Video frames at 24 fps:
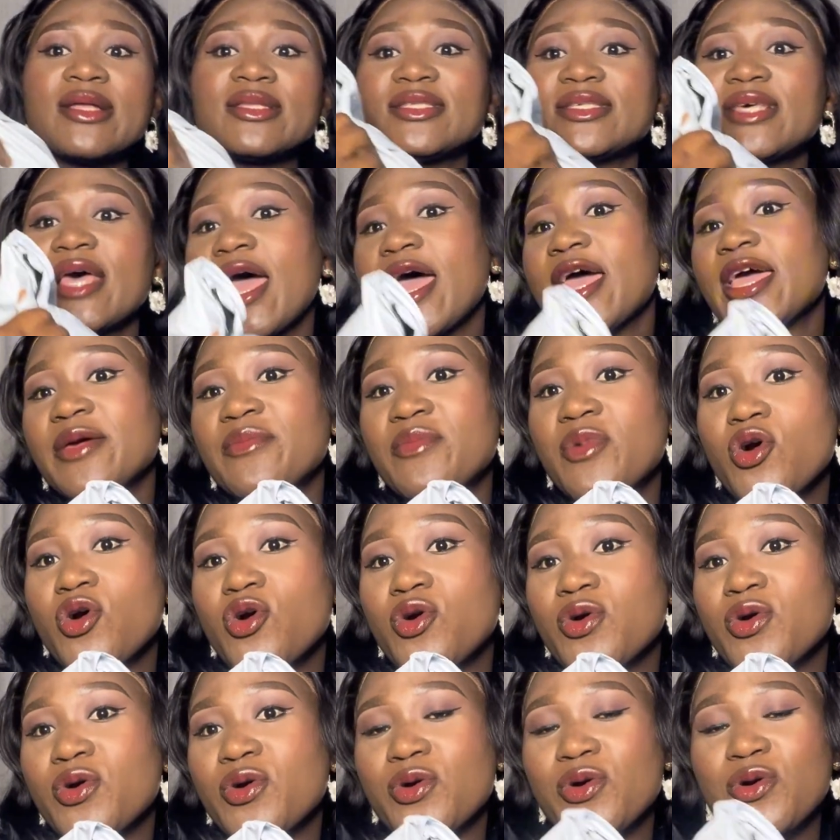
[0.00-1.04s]

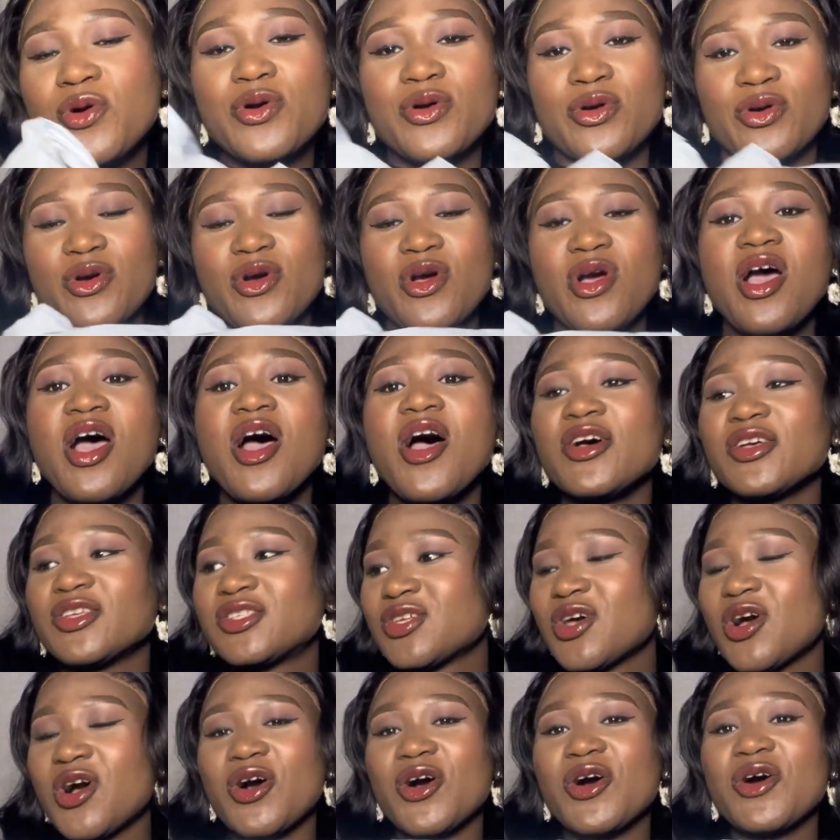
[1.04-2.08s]
Temu.
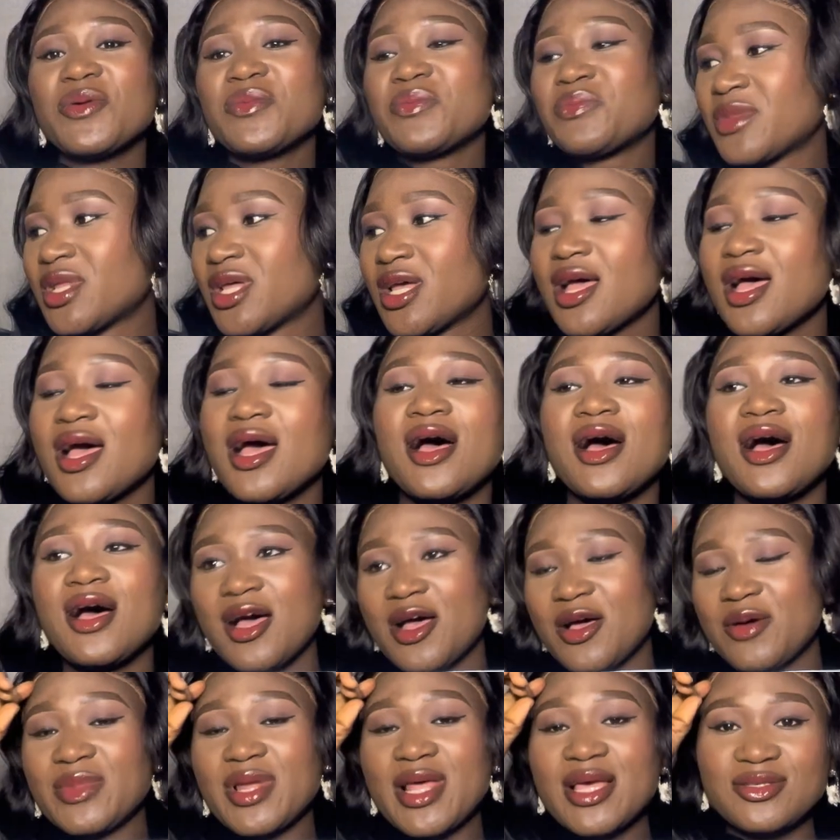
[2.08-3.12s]

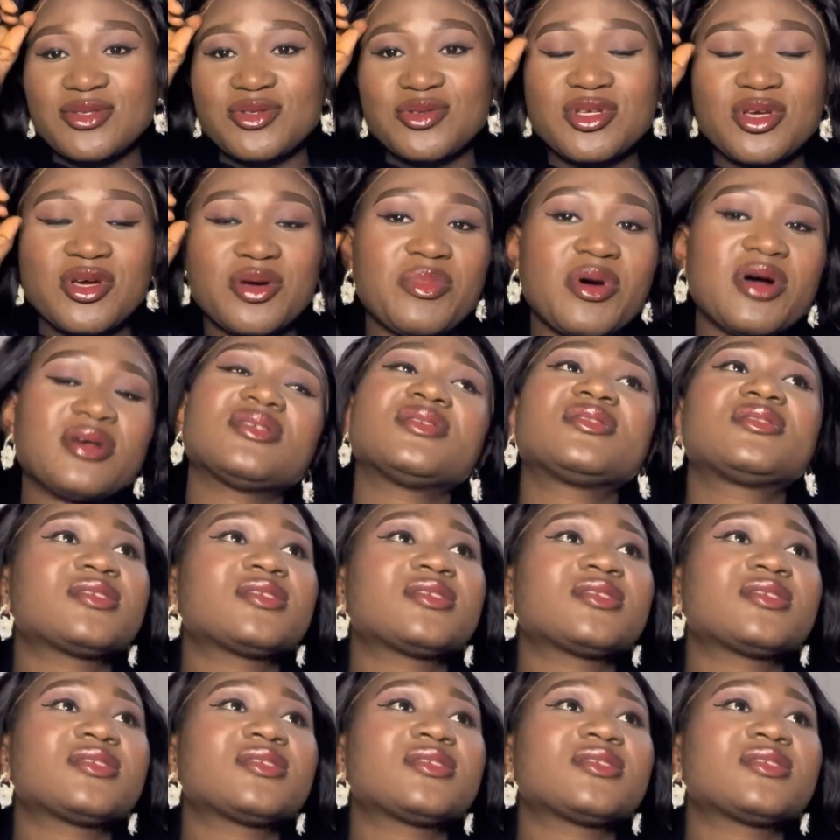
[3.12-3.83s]
Let's do the unboxing